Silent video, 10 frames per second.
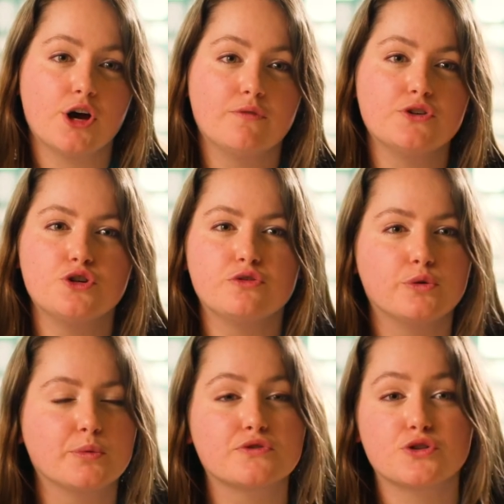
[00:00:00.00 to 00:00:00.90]
of a new
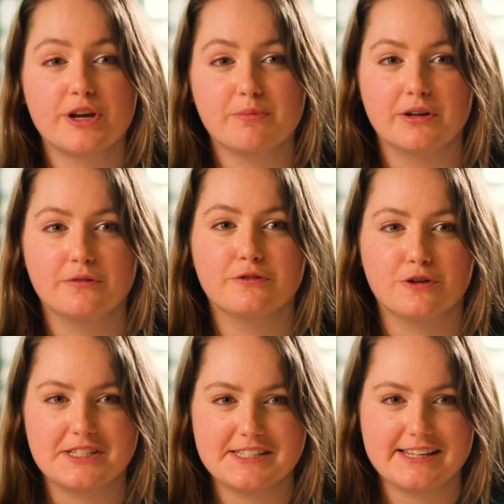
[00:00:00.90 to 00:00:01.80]
form of treatment for
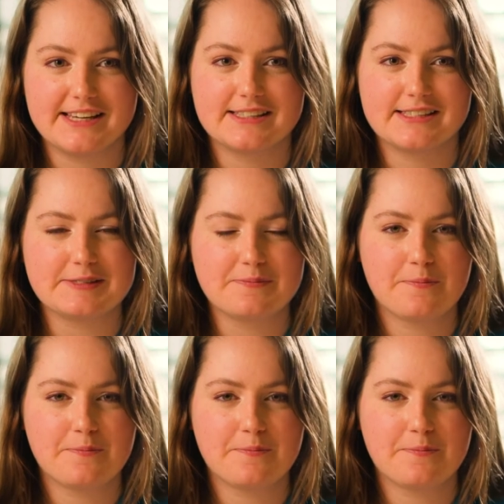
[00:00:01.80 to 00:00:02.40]
a disease.